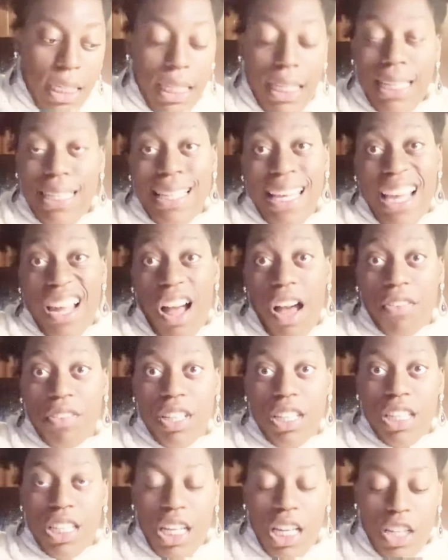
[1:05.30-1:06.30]
take off the
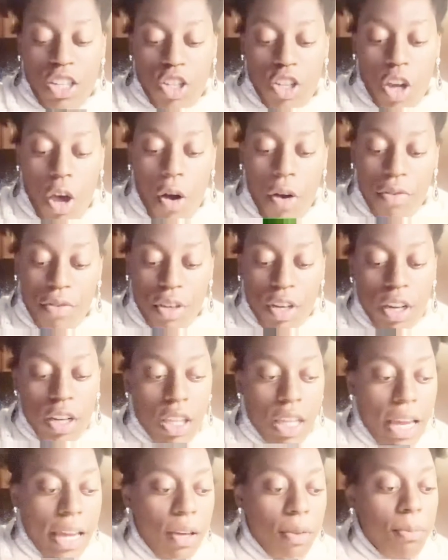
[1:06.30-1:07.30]
skin. So if you're
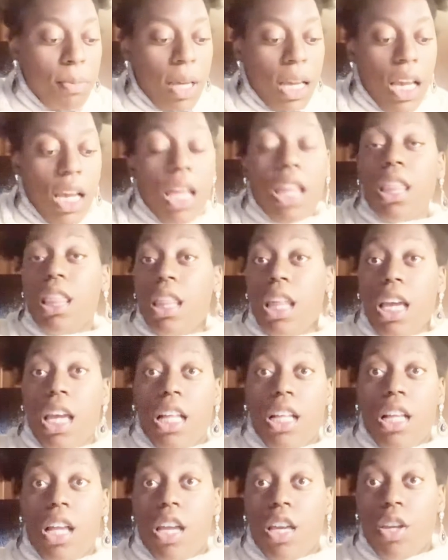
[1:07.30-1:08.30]
like me,
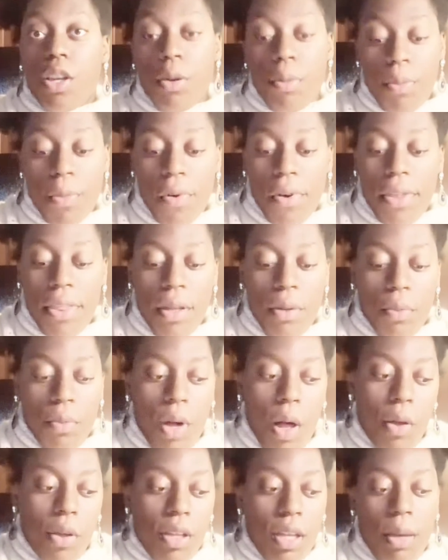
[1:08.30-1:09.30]
then you're more than
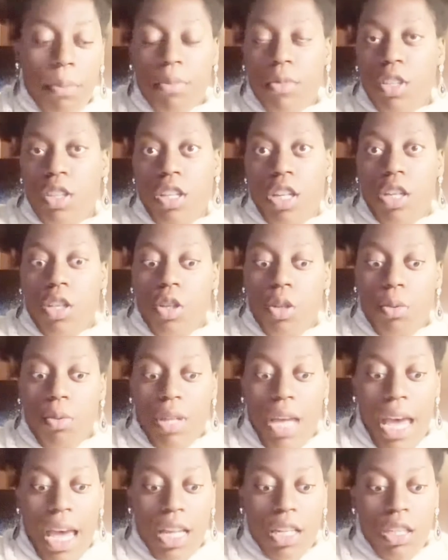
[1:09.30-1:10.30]
welcome to do
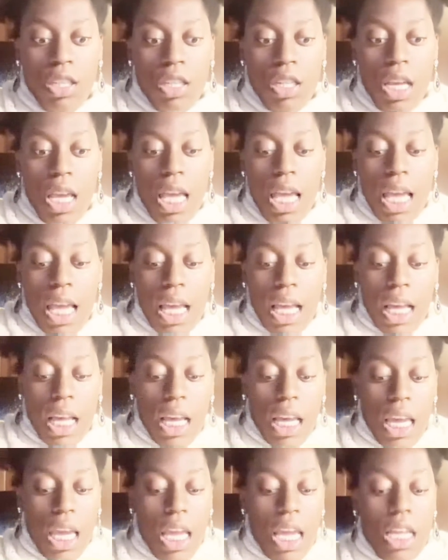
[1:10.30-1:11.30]
that.
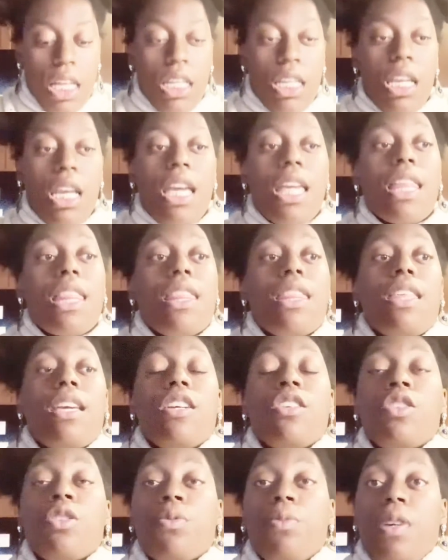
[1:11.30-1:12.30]
And
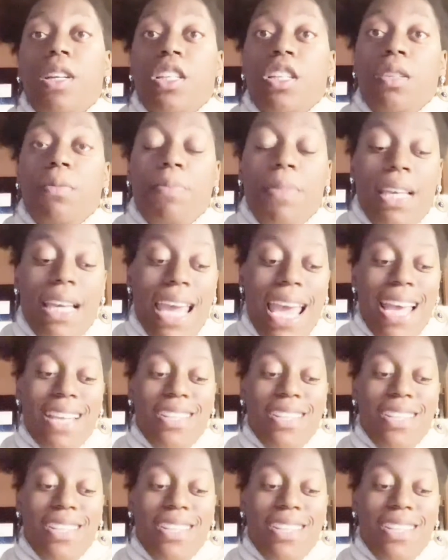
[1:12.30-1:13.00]
this recipe has